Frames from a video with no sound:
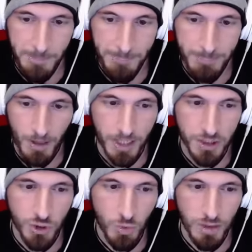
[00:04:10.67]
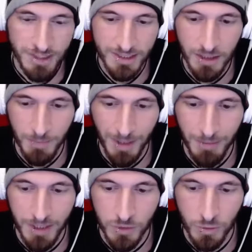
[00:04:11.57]
I do want to skill up my
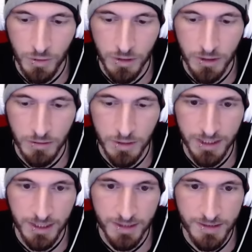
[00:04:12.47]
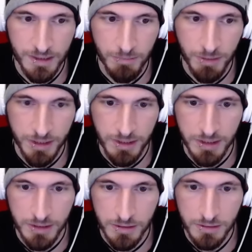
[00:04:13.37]
Mantura though. I think that's a big thing
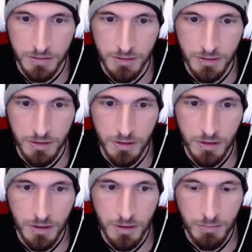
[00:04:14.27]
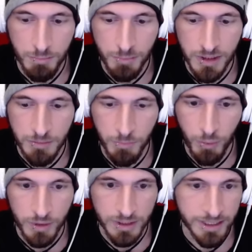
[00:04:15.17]
big
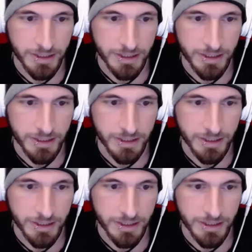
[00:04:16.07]
important thing.